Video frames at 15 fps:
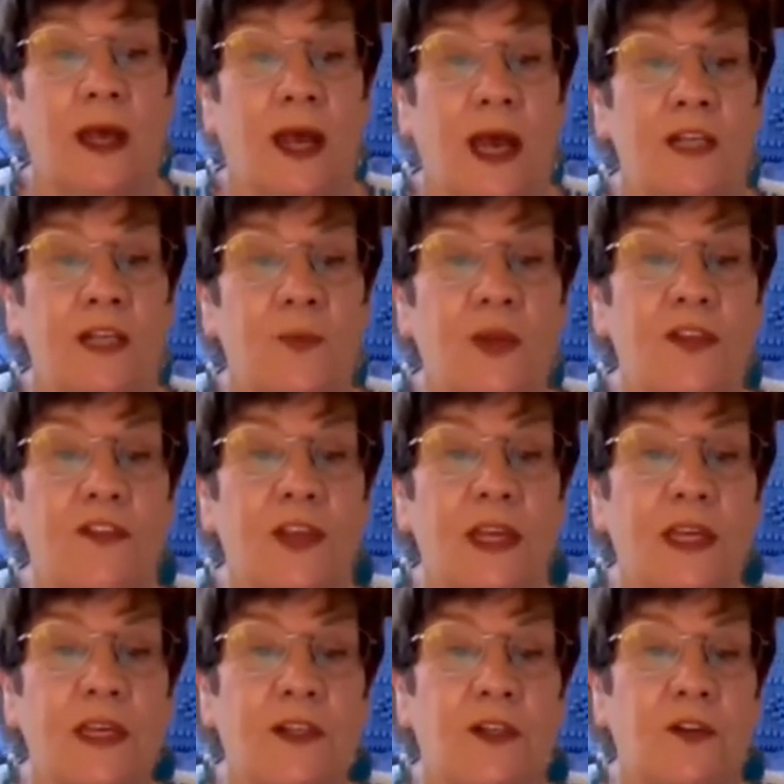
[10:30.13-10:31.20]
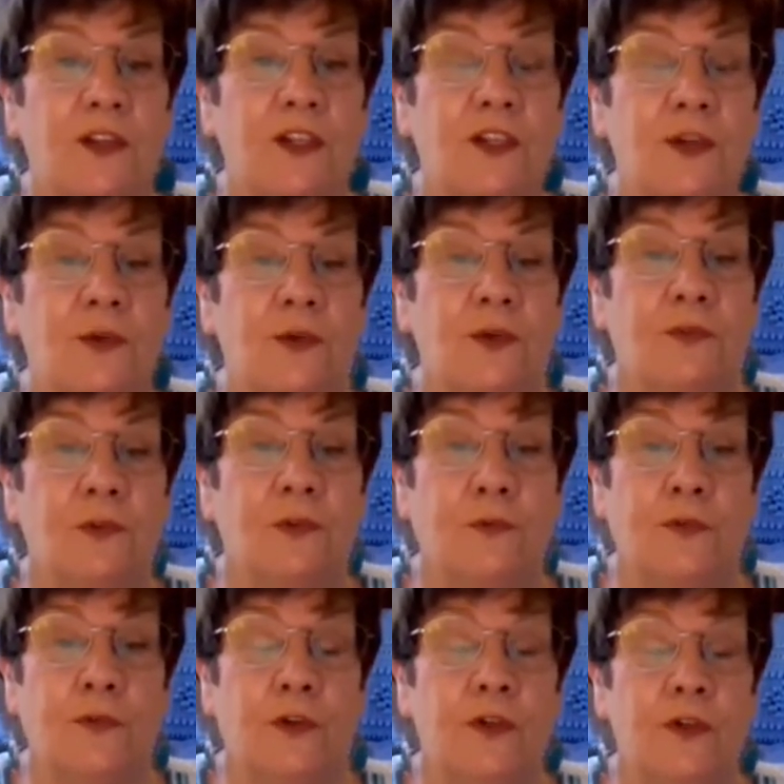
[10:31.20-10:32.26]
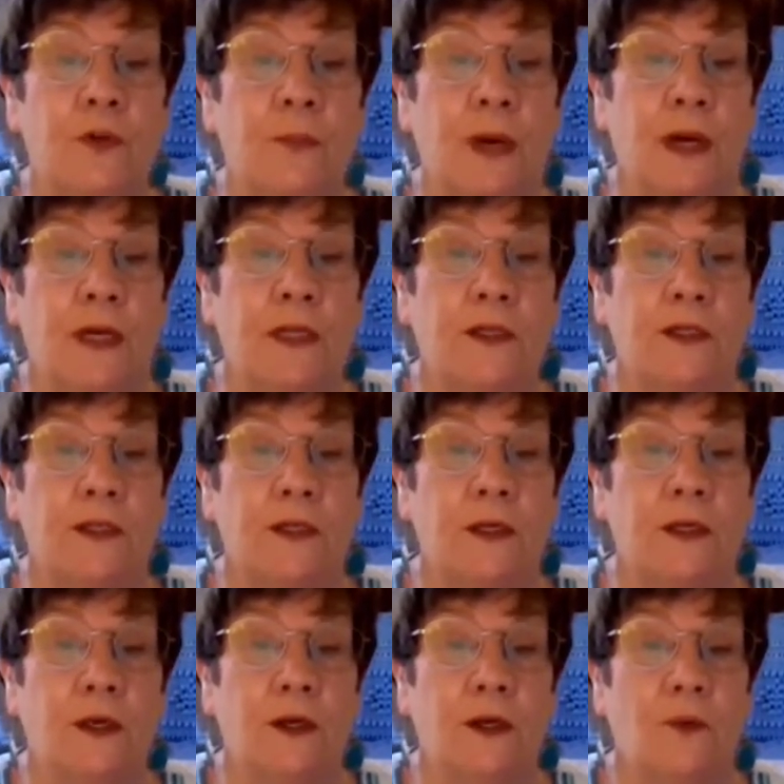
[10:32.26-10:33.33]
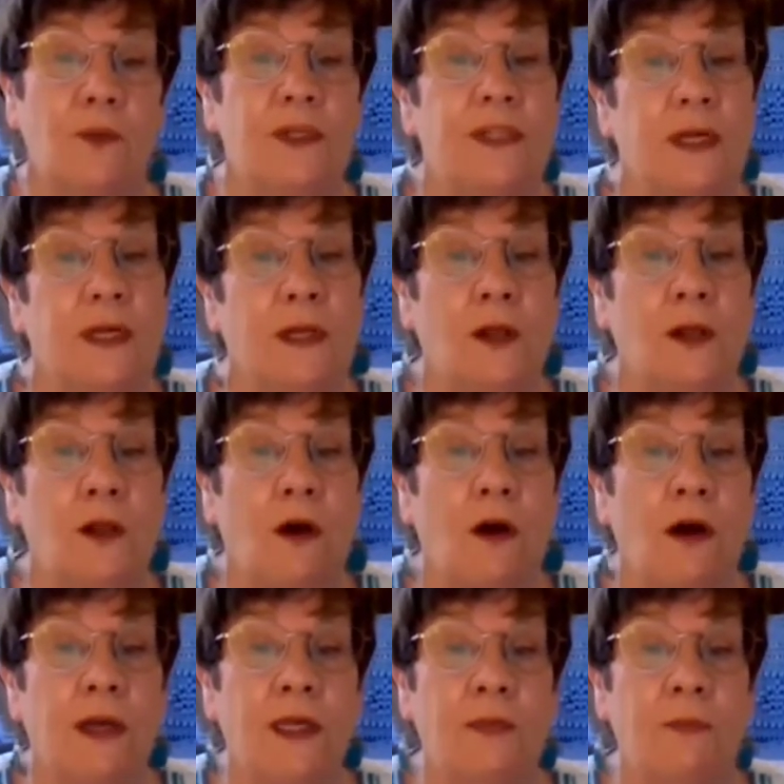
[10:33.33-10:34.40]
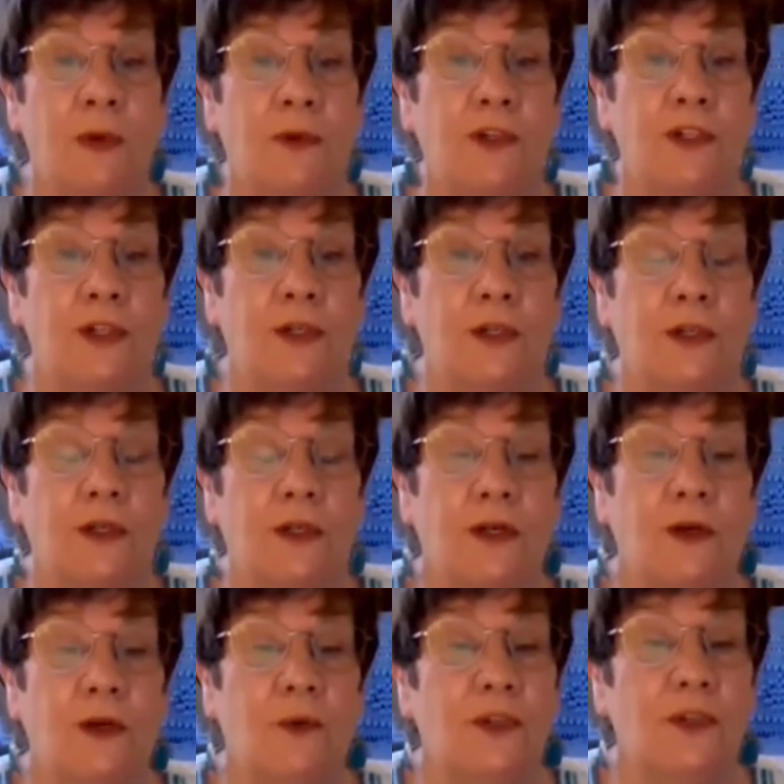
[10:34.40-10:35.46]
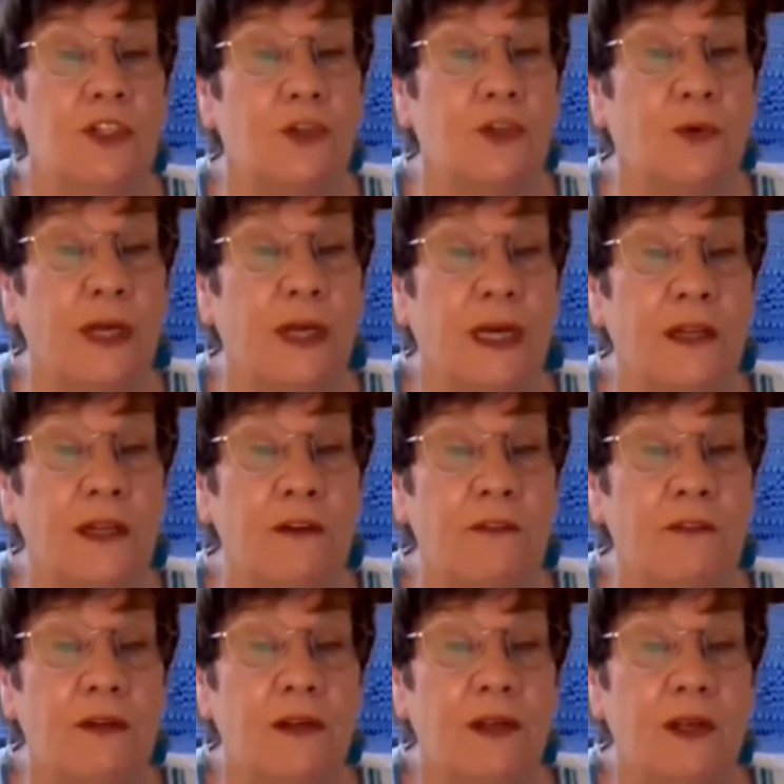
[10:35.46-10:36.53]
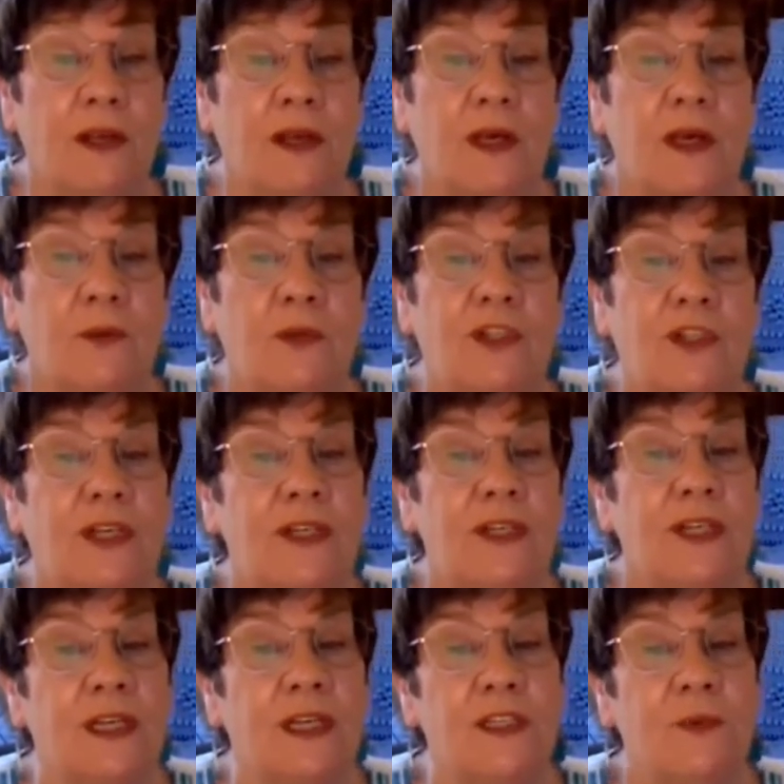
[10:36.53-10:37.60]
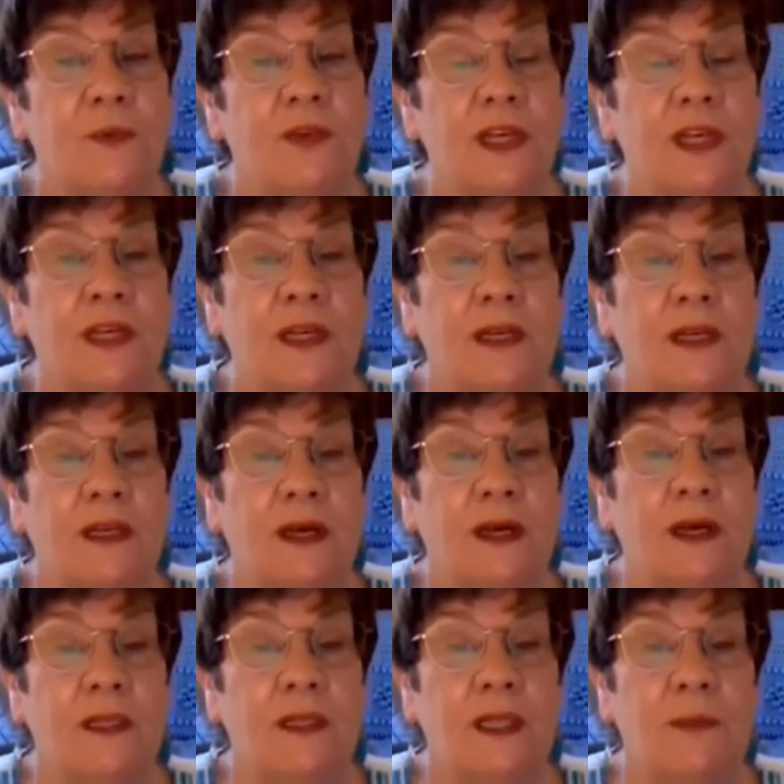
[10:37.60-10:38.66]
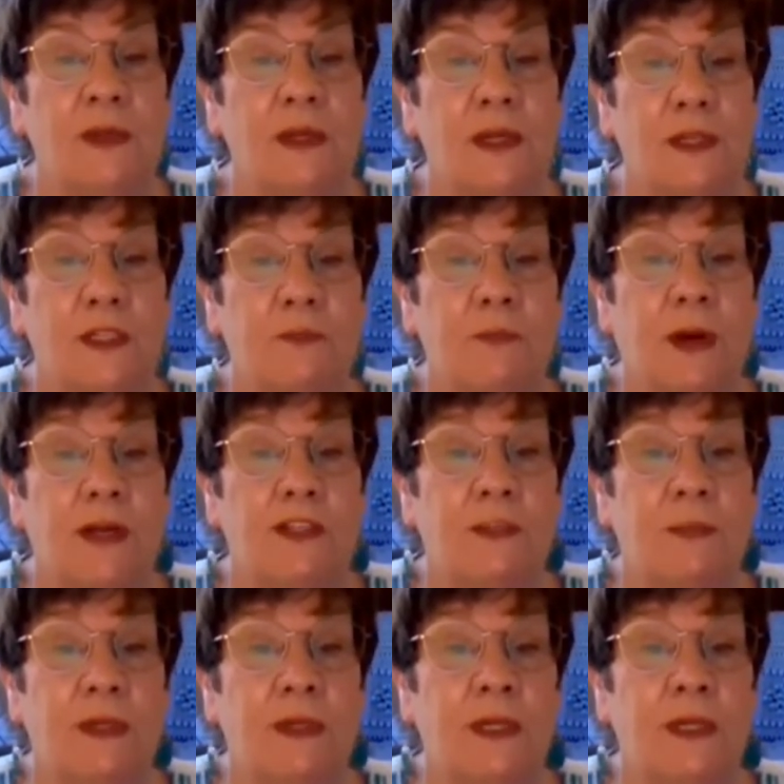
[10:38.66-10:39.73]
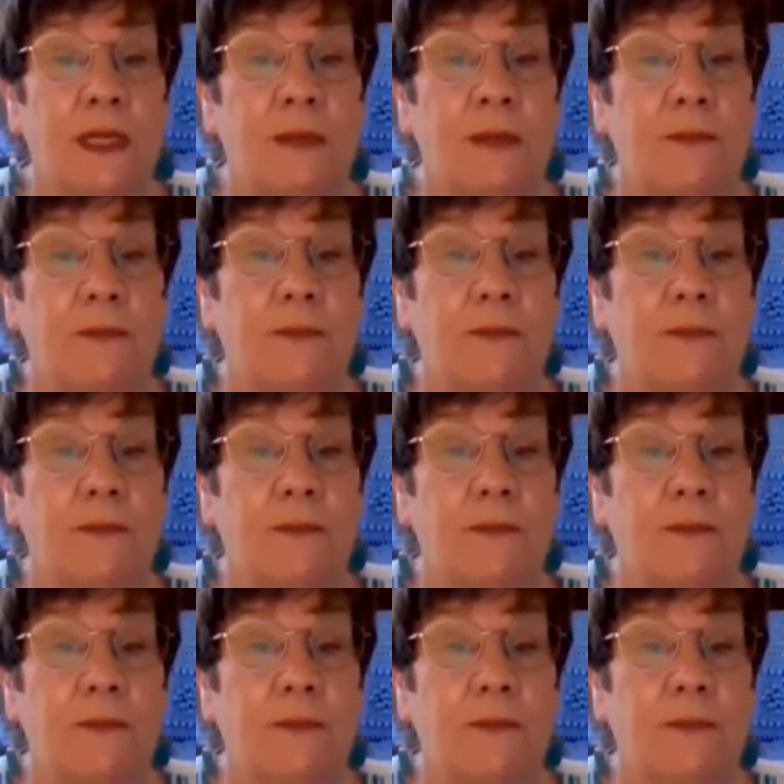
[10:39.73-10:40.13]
As we think into this universal mind, we set a law in motion, which is creative and which contains within it a limitless possibility.